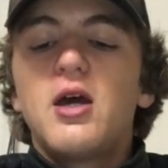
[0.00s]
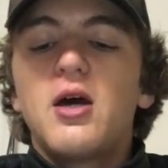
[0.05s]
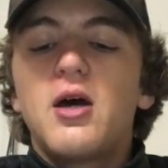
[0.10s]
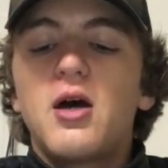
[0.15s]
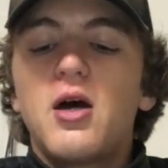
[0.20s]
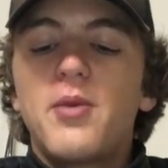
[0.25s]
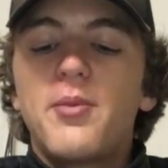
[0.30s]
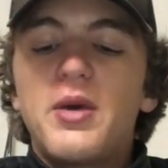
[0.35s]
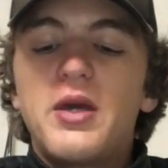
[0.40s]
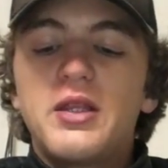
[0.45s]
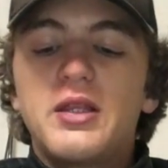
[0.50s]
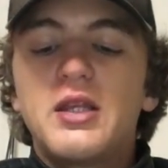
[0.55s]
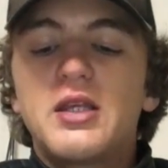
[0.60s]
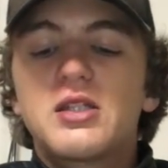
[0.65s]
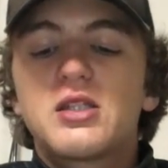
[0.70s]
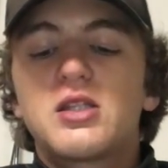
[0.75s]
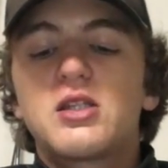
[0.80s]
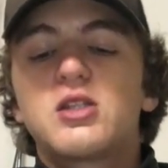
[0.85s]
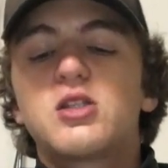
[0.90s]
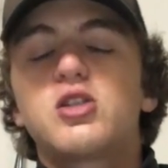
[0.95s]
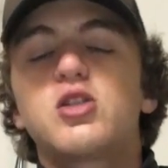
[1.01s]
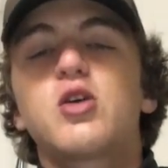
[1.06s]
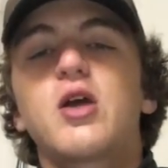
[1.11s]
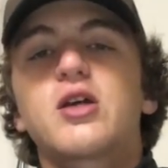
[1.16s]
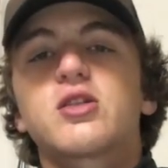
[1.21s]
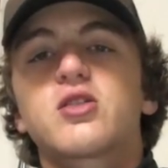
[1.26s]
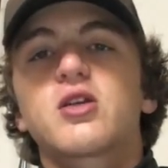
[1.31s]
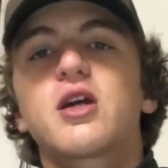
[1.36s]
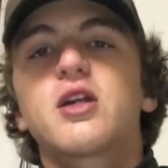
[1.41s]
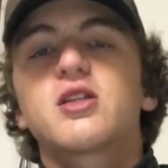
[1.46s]
Um, and this is, you
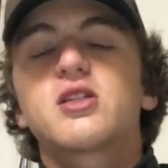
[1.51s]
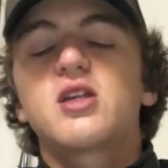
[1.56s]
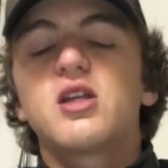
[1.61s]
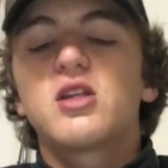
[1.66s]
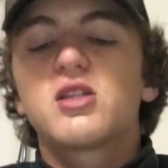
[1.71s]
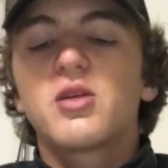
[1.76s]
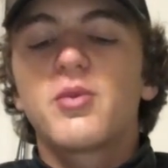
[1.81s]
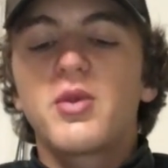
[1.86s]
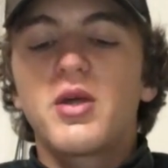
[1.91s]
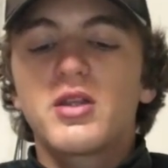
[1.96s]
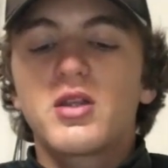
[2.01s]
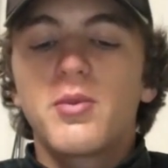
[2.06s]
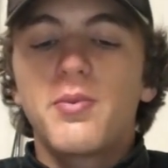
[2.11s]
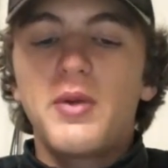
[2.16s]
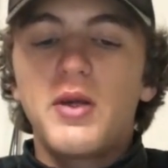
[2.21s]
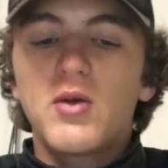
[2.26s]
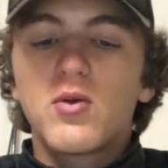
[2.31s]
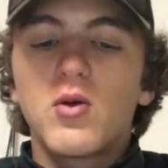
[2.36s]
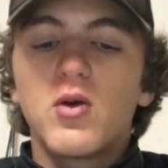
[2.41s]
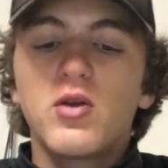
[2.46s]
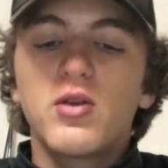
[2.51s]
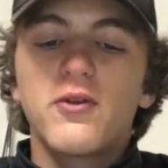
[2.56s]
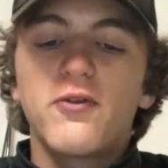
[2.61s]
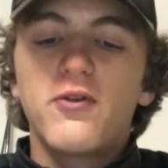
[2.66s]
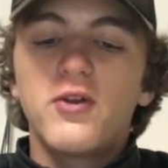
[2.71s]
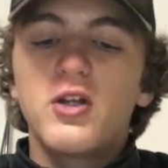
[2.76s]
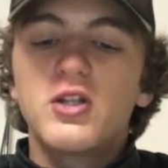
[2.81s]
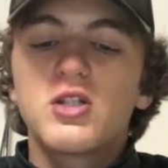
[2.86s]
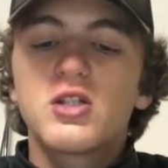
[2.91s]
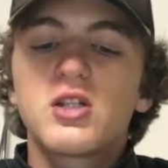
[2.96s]
guys are kind of seeing some of like the B-roll and the
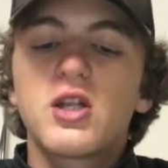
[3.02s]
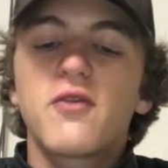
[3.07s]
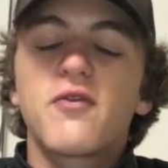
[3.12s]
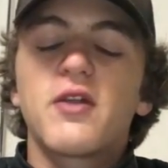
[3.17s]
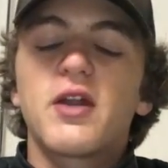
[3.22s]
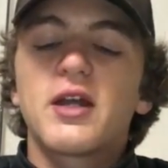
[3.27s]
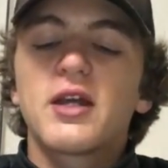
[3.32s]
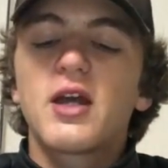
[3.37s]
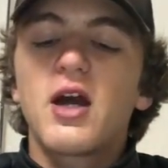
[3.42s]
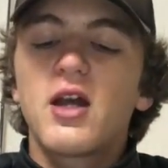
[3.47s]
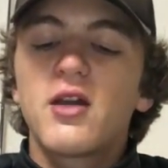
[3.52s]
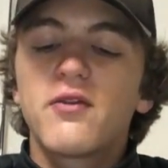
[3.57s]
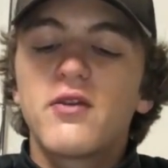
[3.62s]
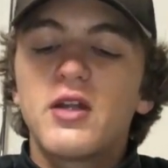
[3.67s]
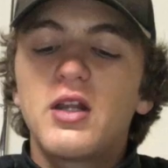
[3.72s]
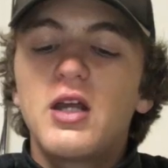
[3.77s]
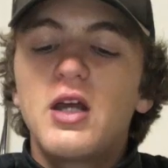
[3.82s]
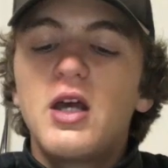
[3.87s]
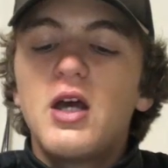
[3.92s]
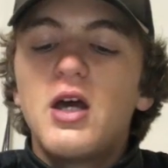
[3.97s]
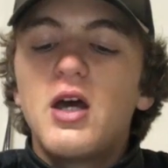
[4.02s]
footage and stuff that I got of it.